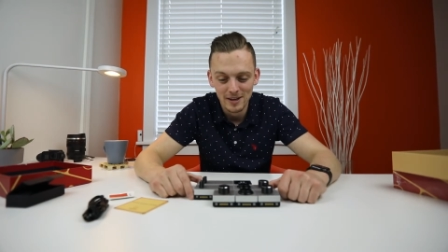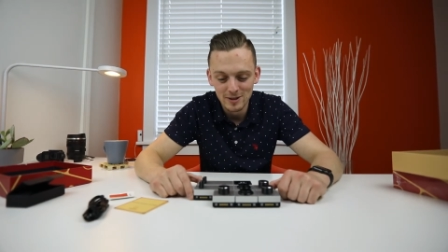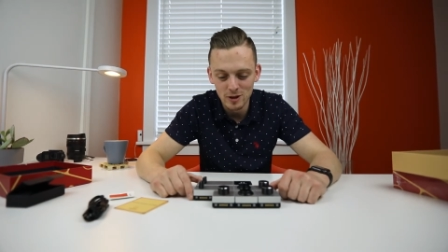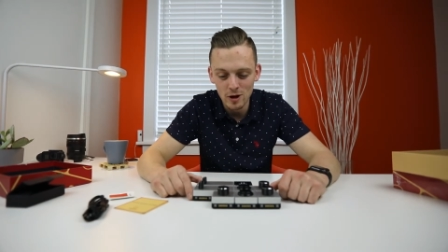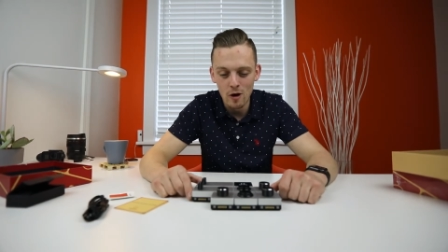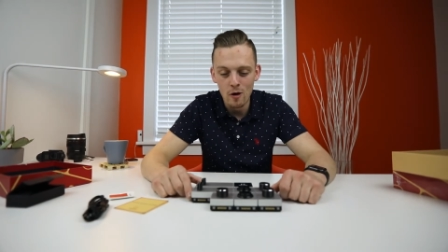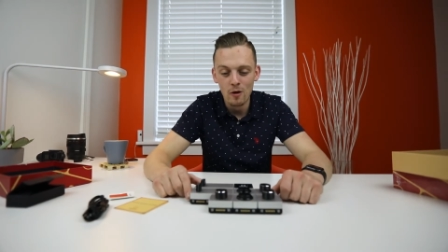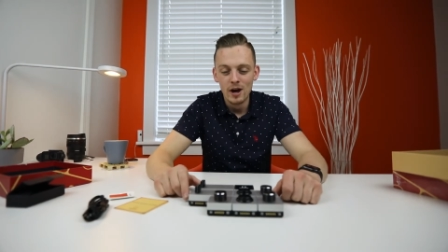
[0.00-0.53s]

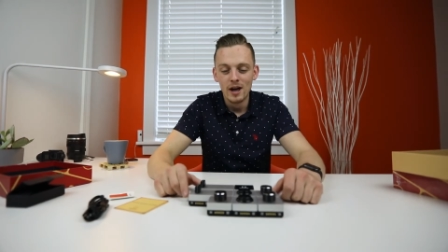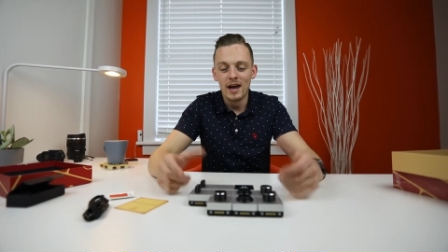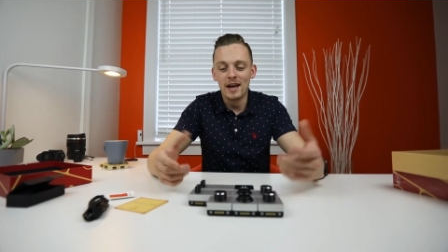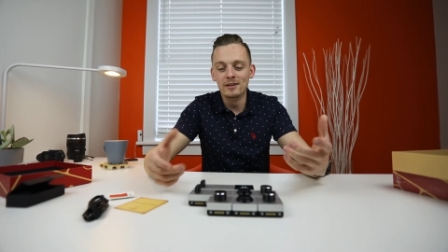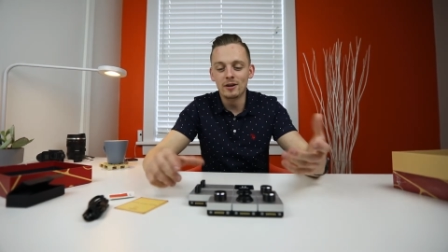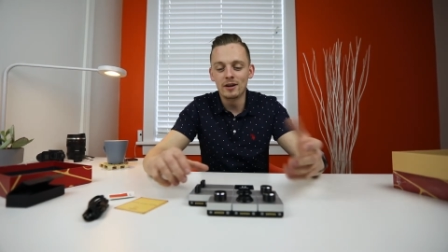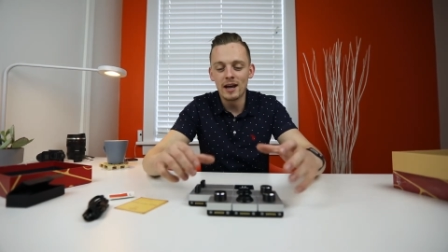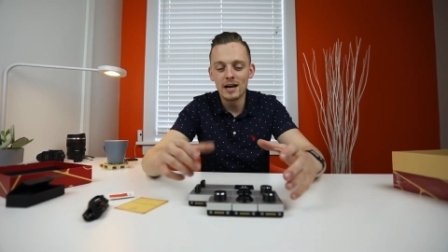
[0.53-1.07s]
So,
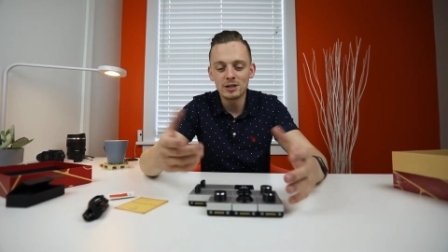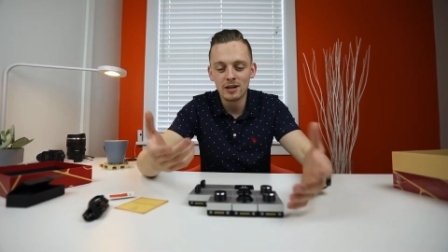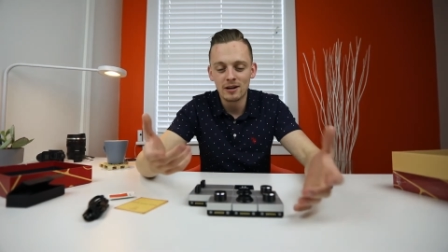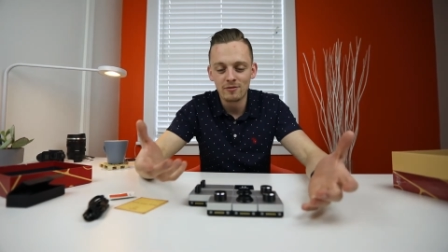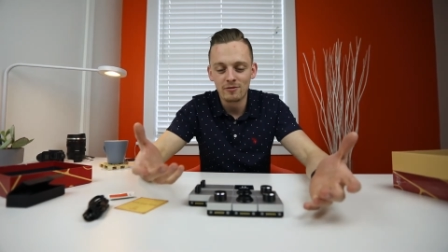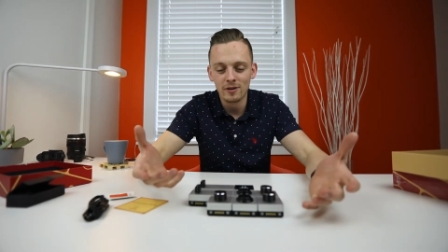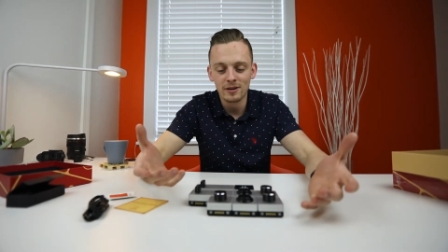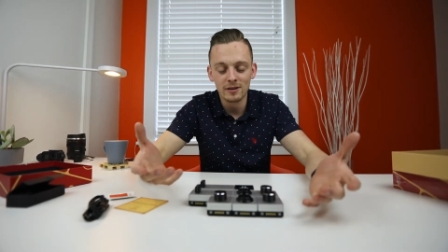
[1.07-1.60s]
and you can actually
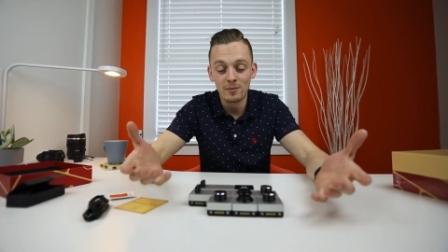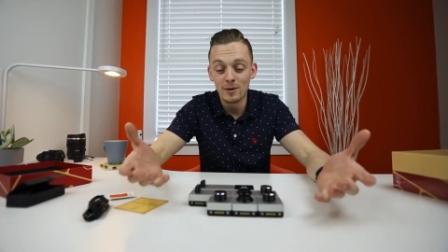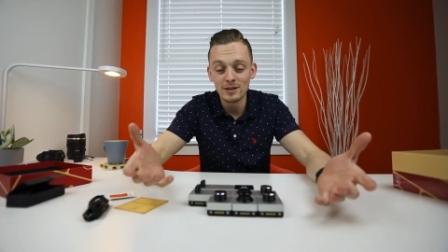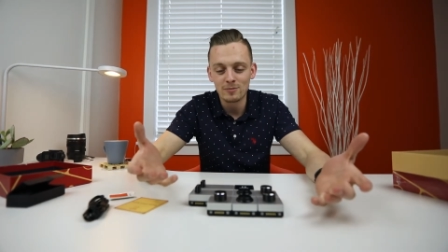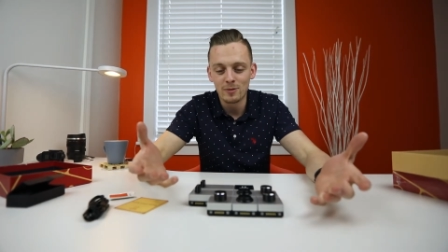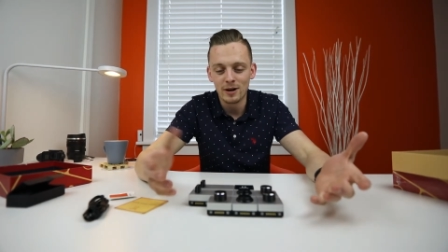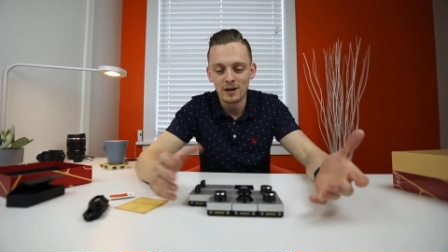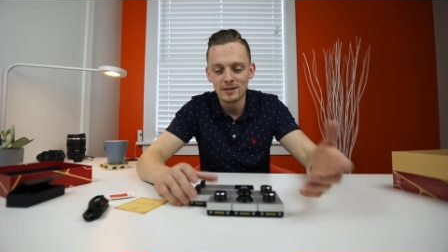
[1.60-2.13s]
configure, the
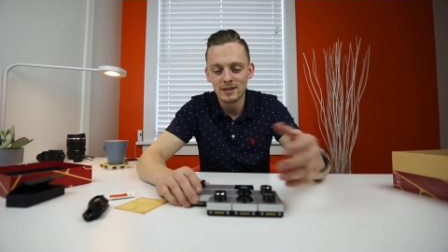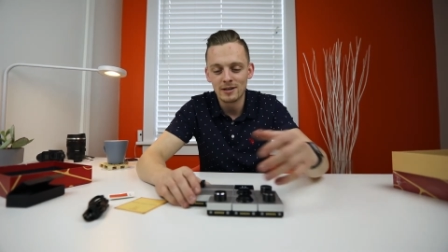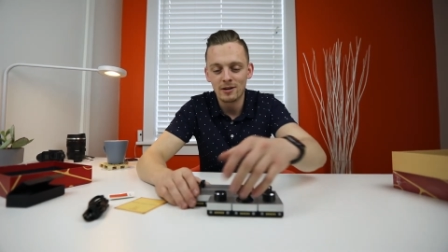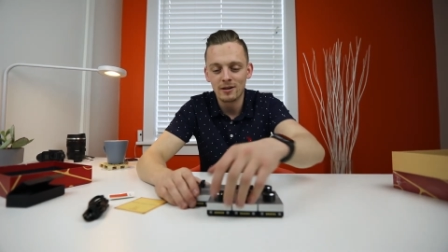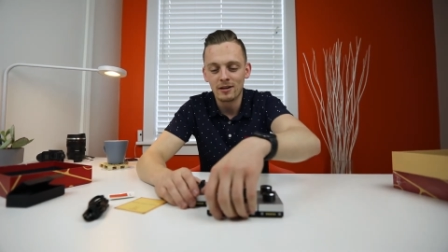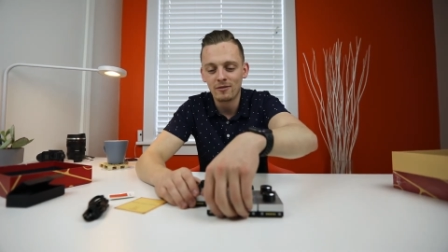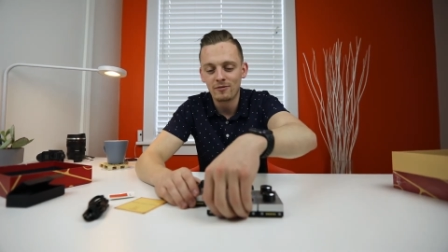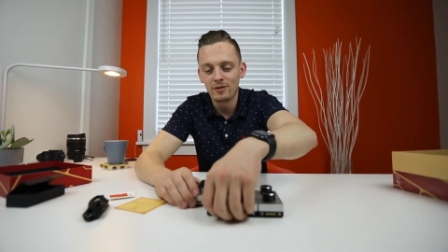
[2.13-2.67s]
best part is that
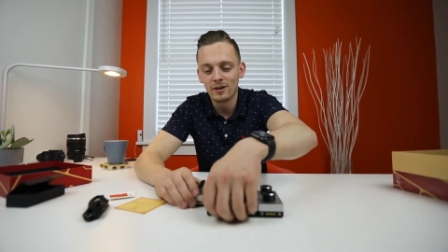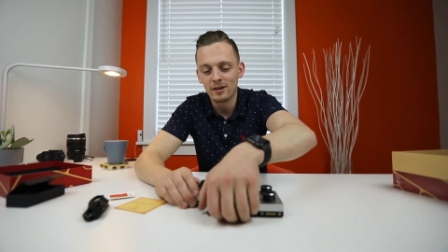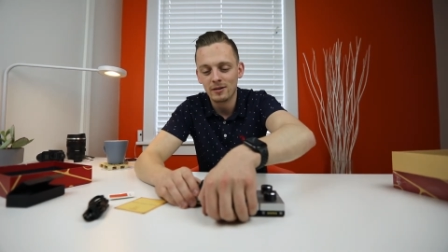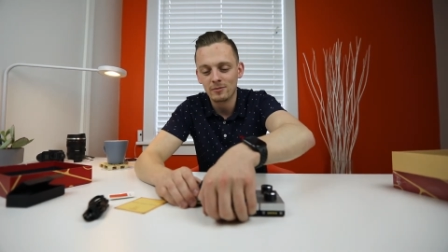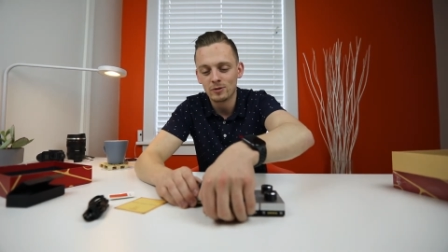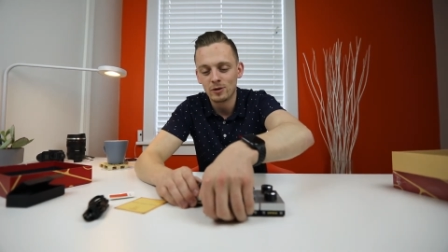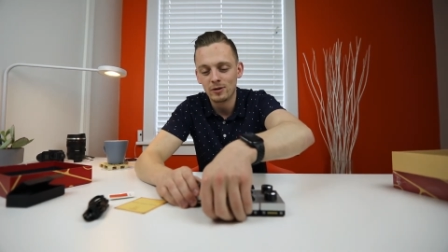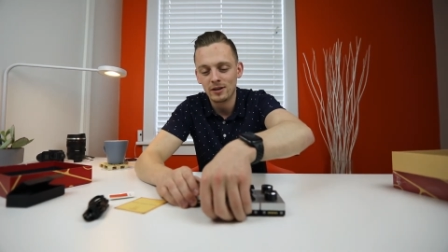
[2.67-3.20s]
you can configure
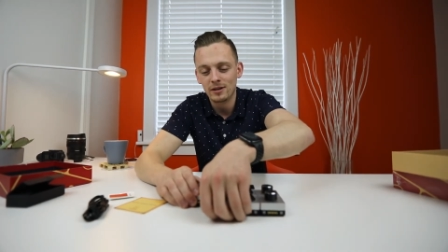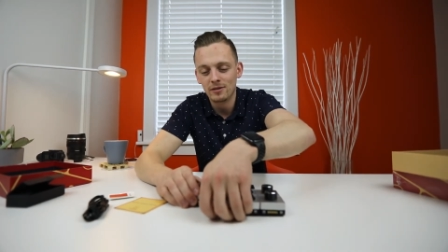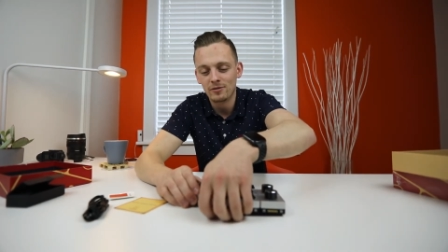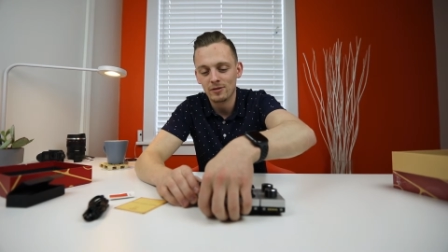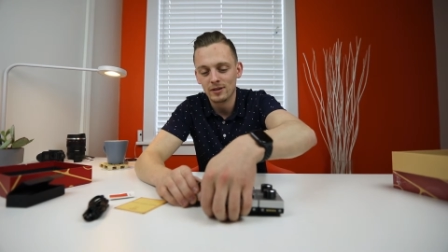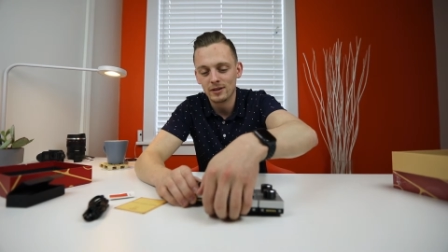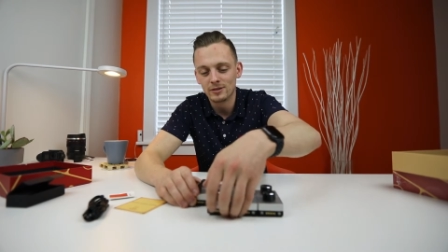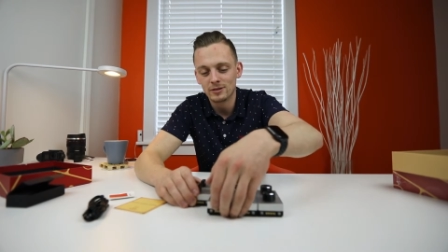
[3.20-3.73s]
them totally
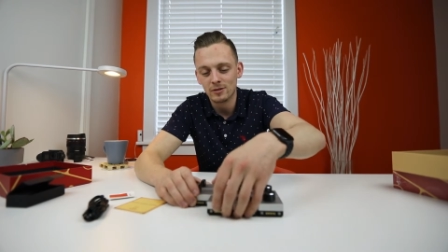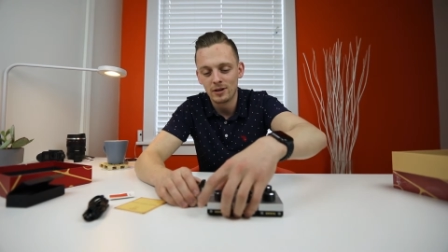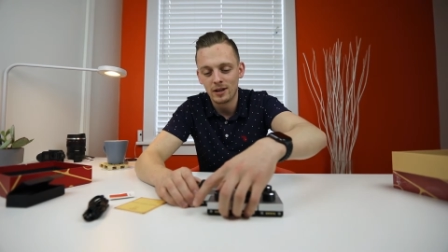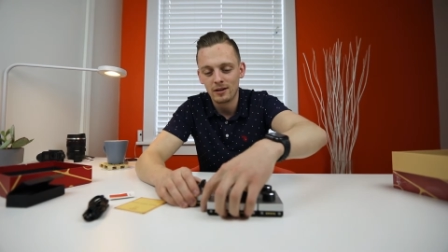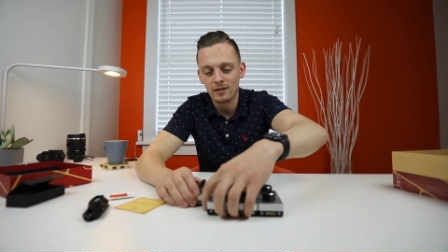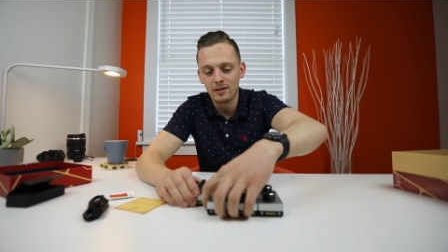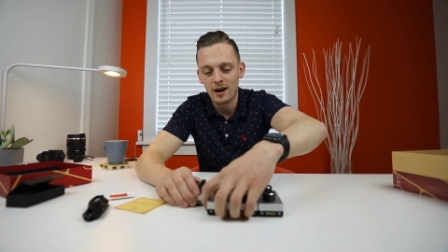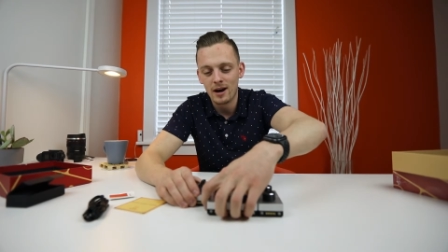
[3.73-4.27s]
differently. So you
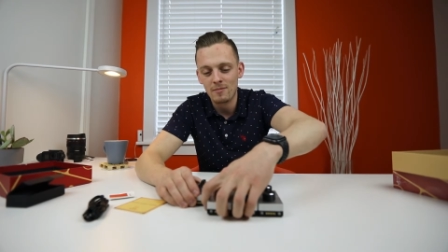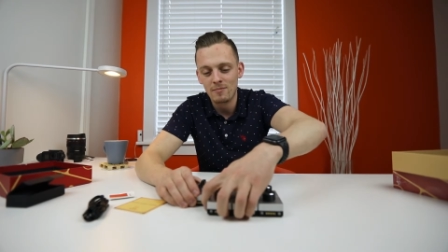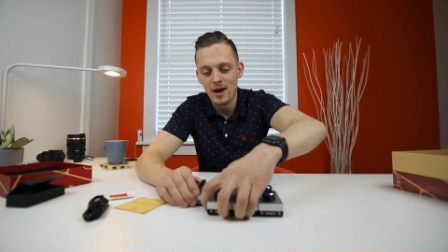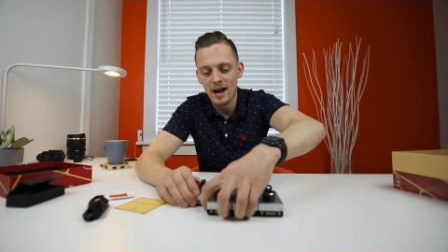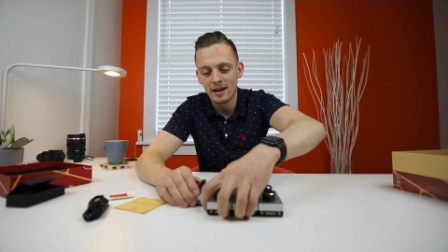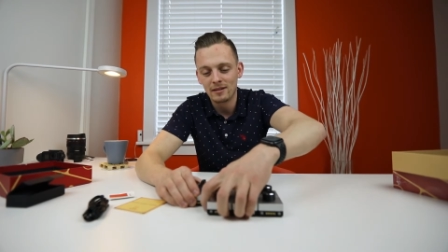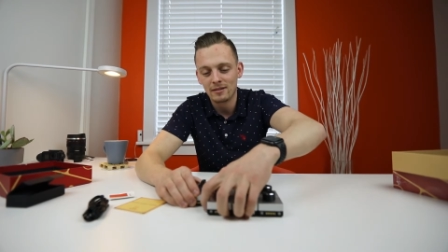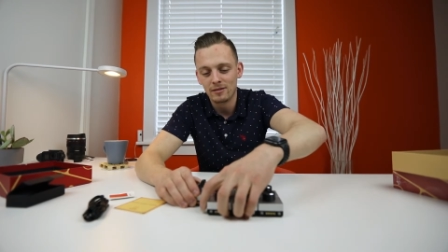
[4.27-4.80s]
can
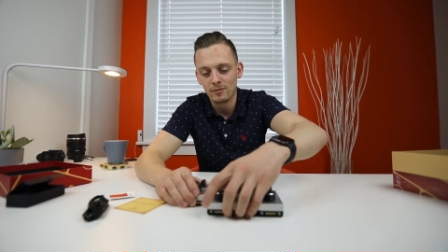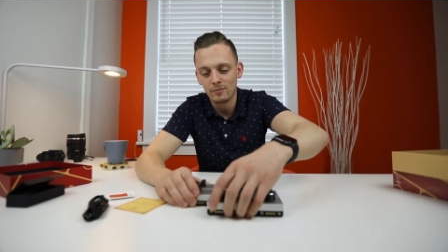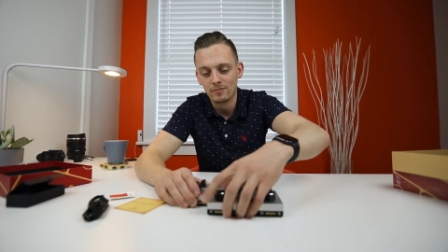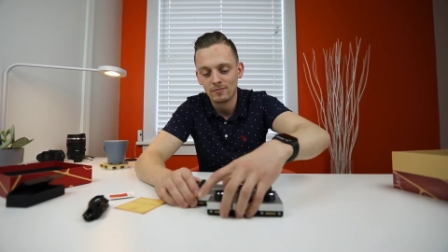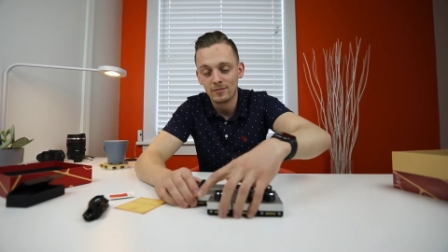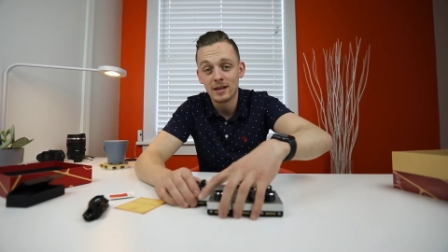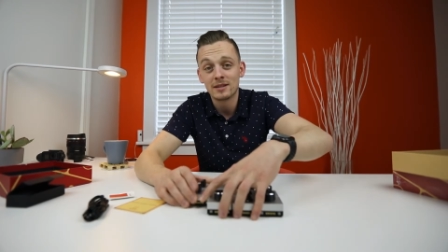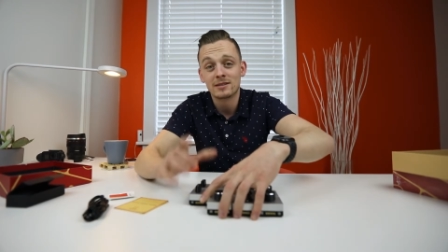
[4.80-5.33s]
unmagnet them.
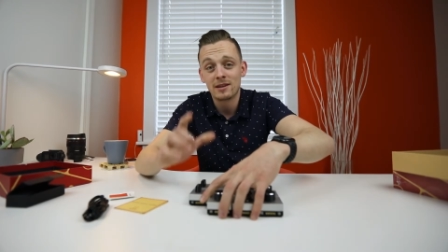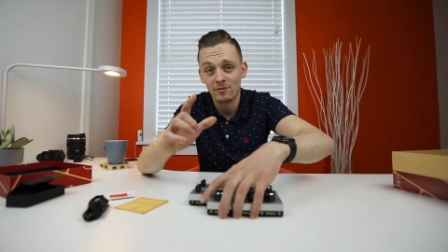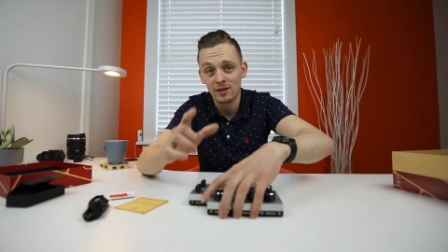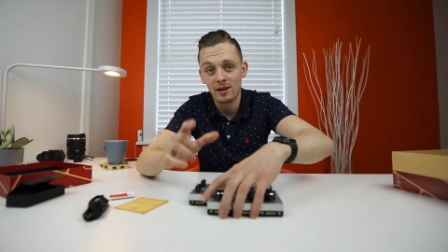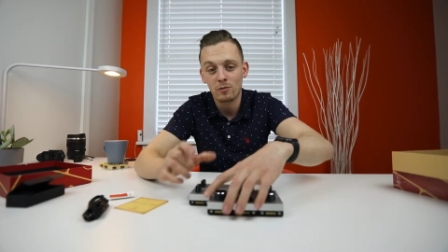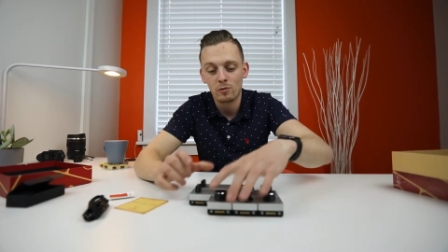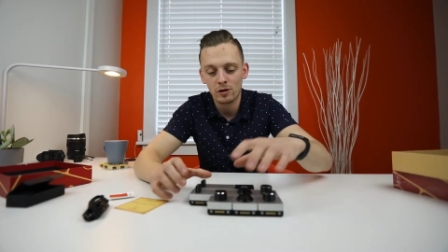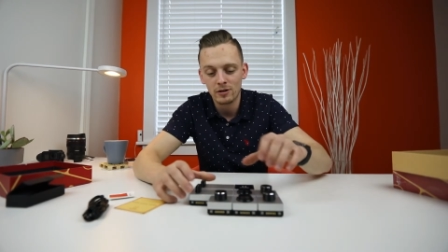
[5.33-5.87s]
That's
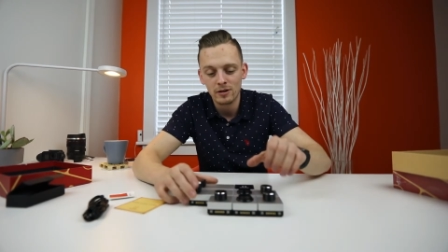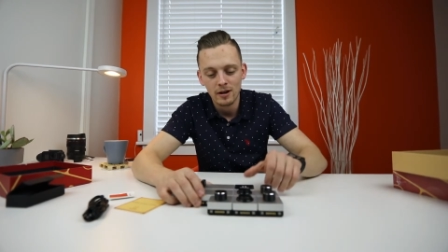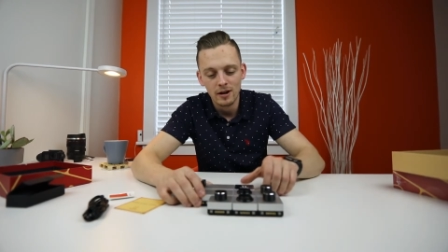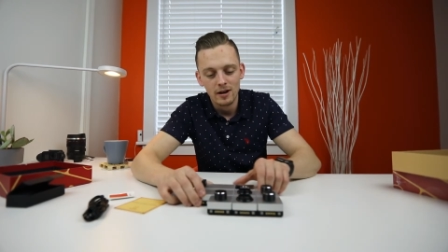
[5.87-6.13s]
definitely a word.